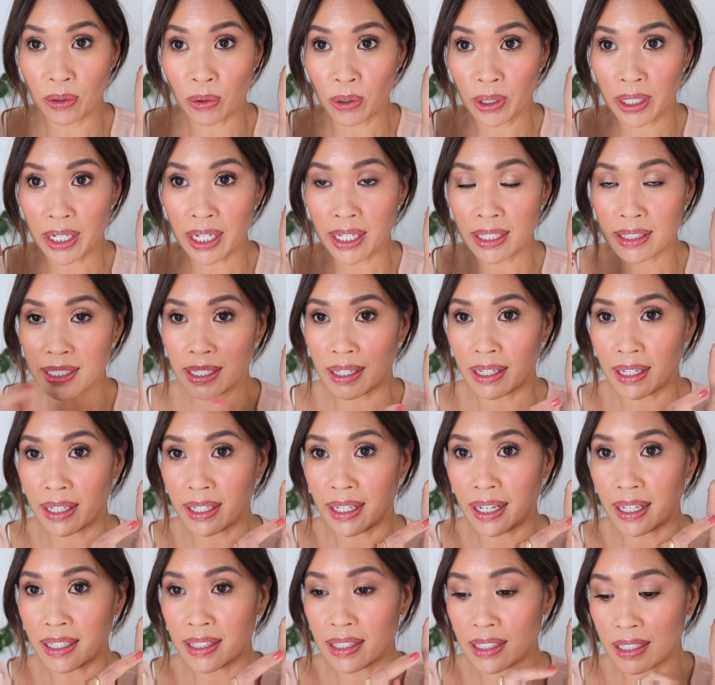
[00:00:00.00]
organza
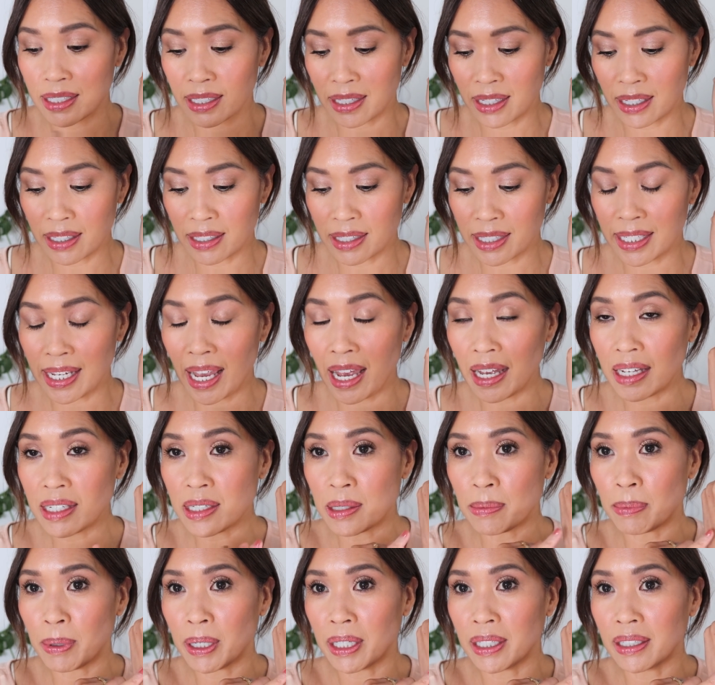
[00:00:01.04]
against this
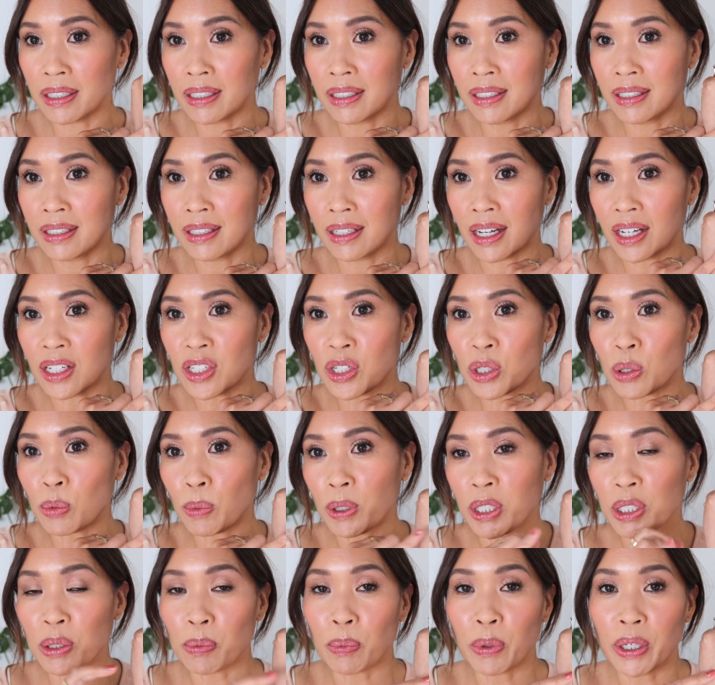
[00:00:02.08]
yet, but I just
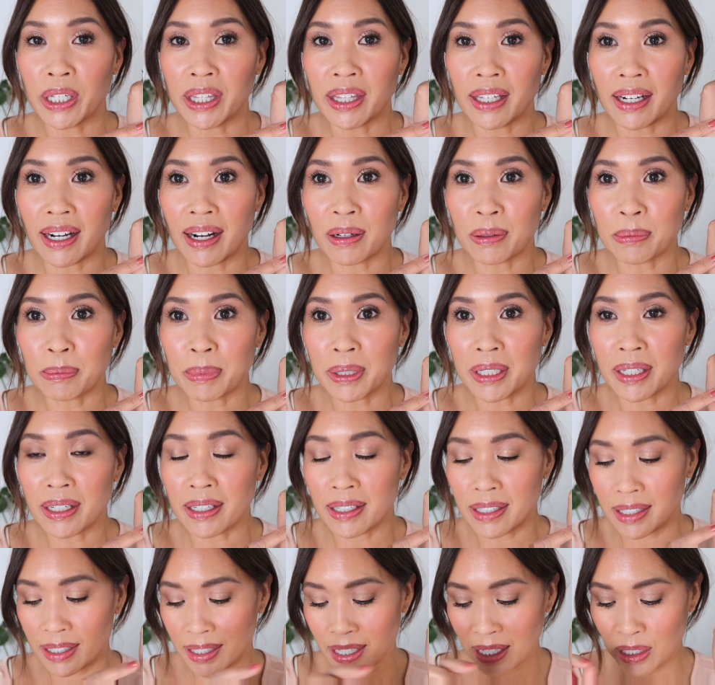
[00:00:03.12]
wanted to point that out
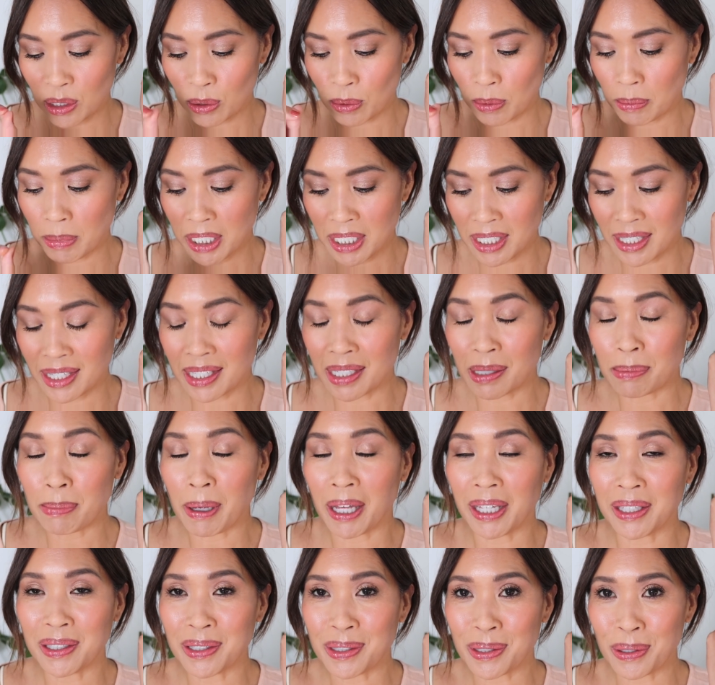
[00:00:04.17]
because that's what makes this
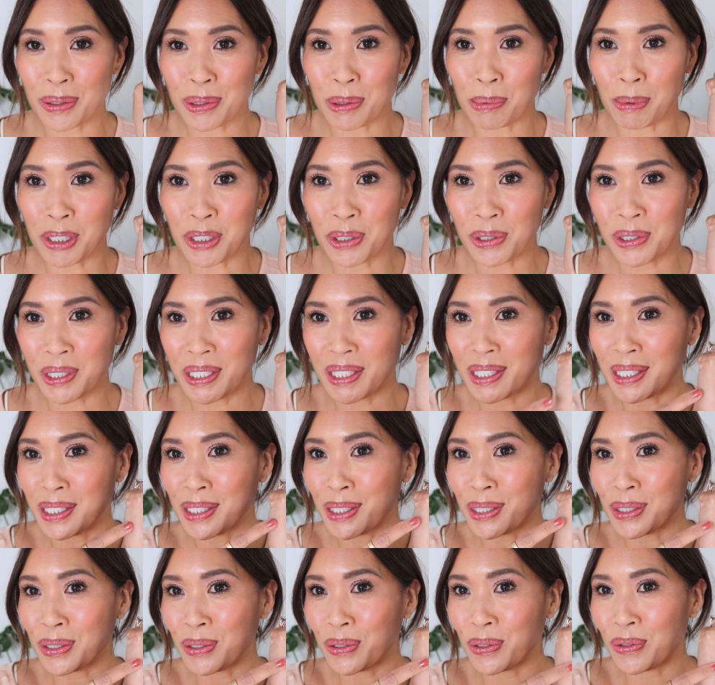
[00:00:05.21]
palette so special is
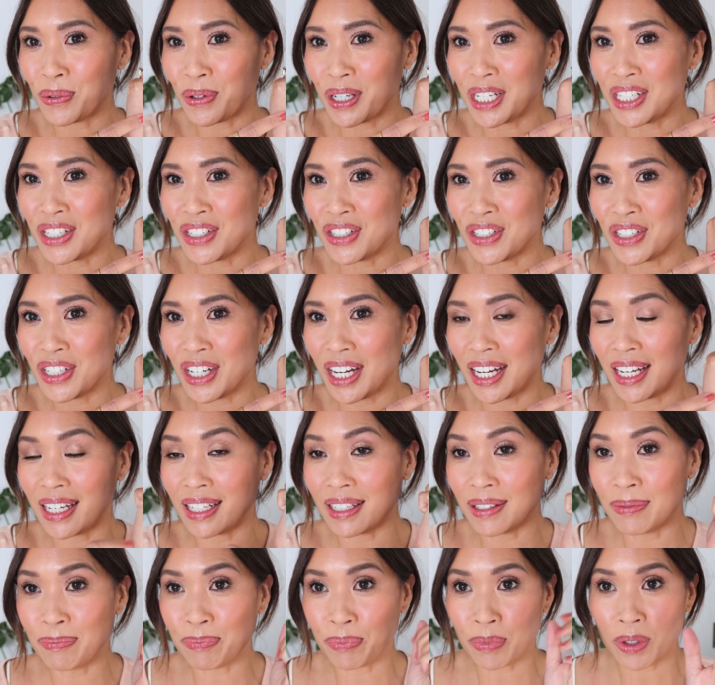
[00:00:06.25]
this green
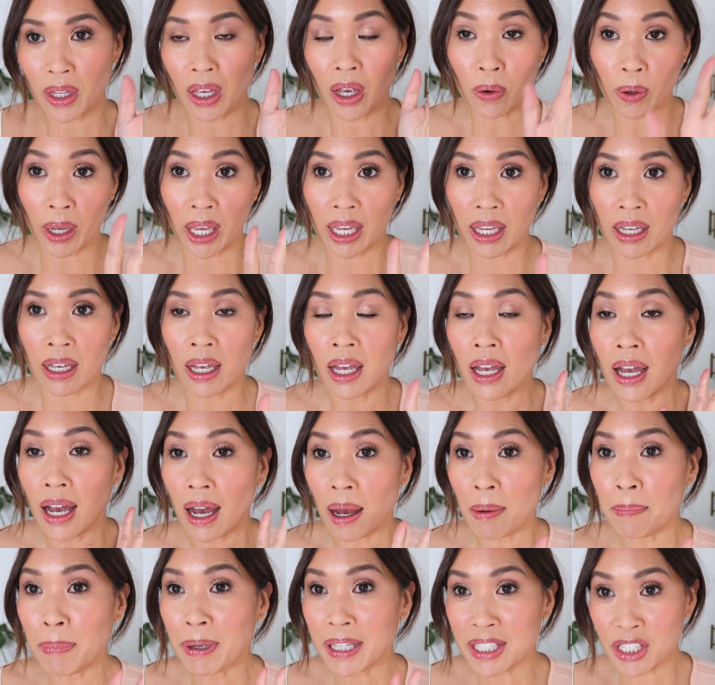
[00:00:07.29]
shade. Okay,
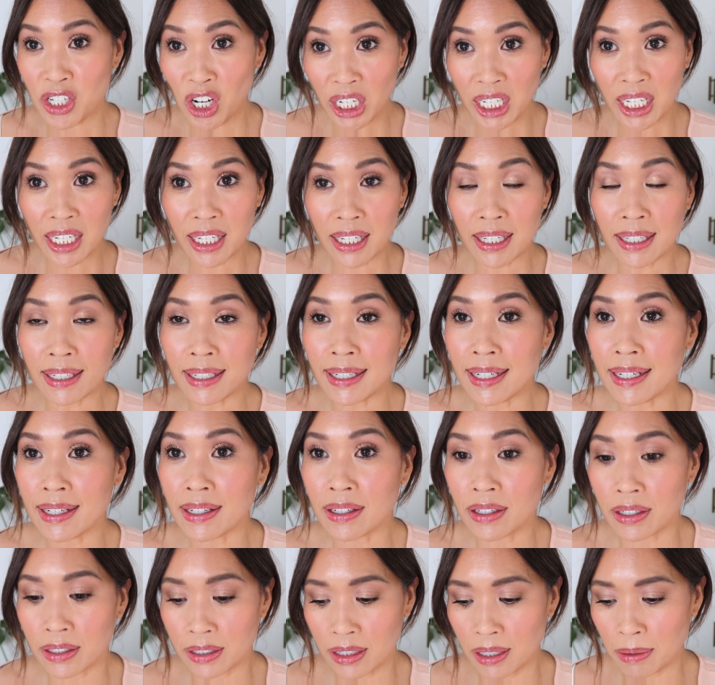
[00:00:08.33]
um, but checking in
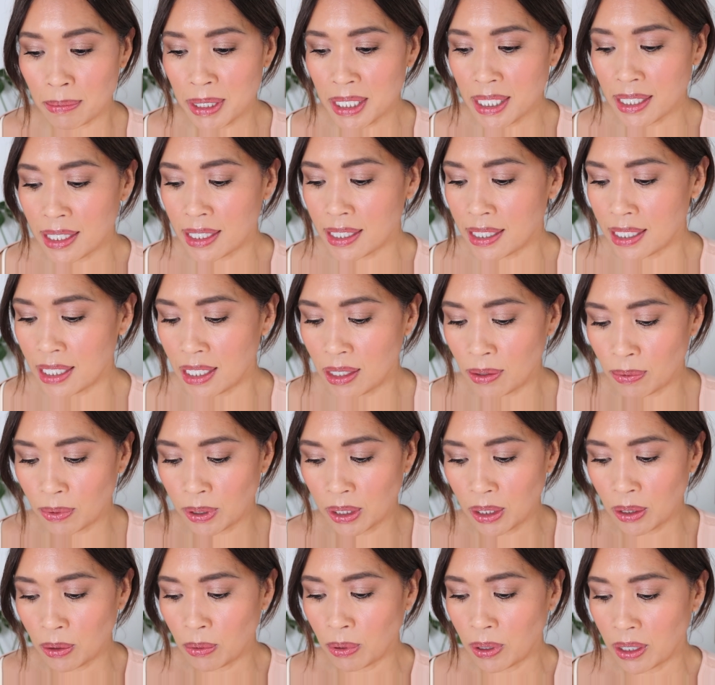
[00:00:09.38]
here, let me see
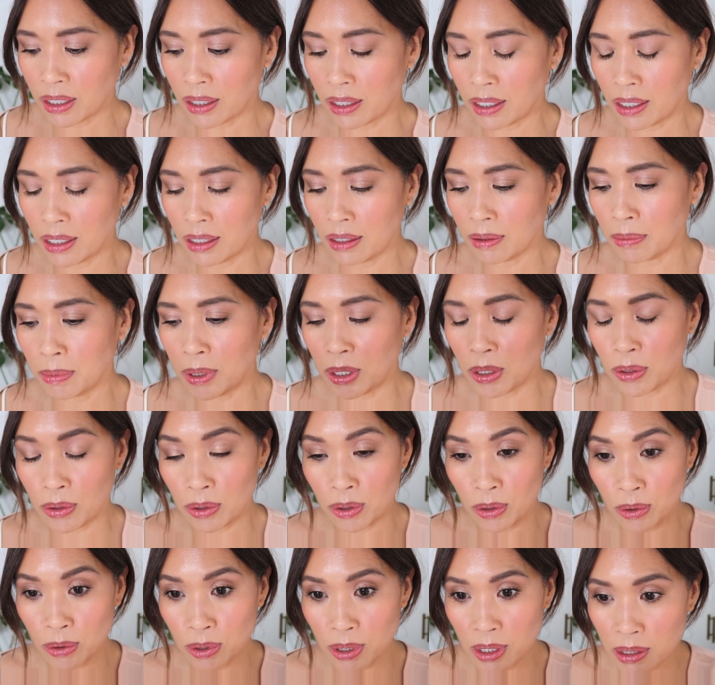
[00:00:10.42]
really quickly. Let me
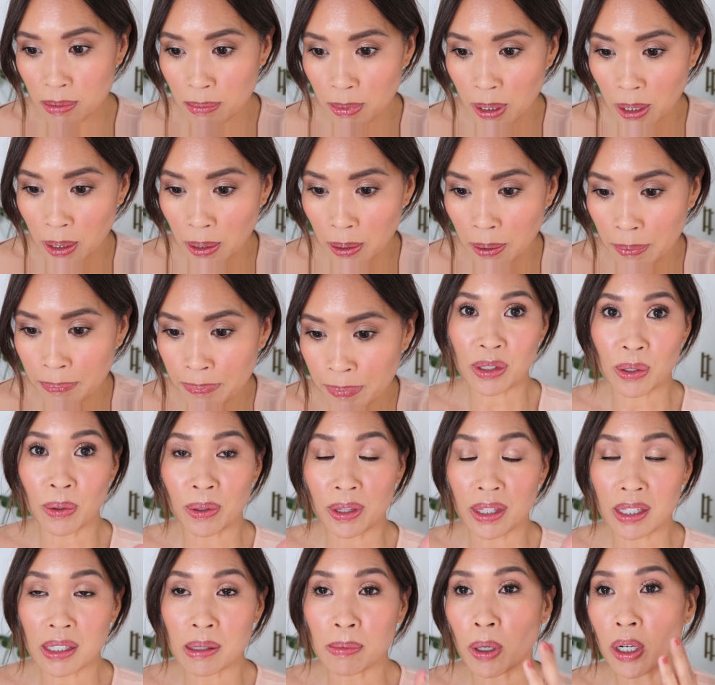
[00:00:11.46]
use this mirror. So at
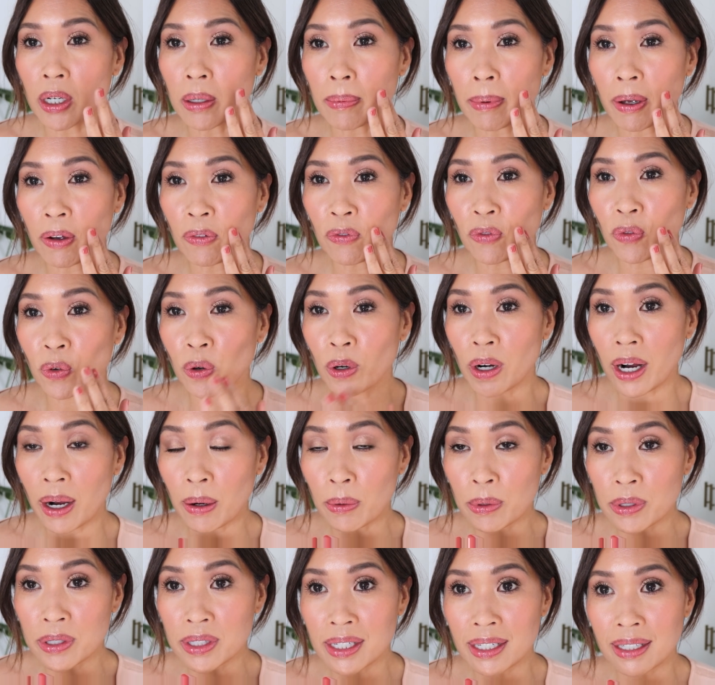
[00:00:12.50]
this mark, about four
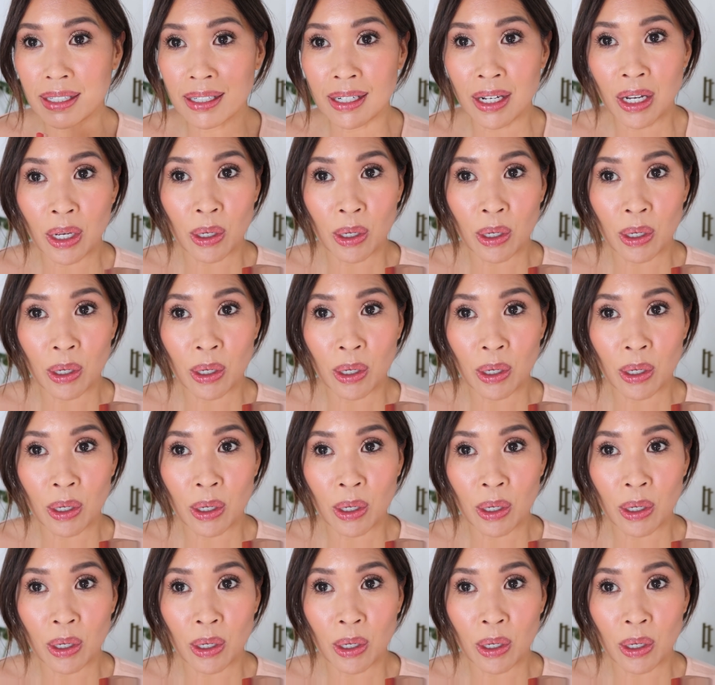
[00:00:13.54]
hours in,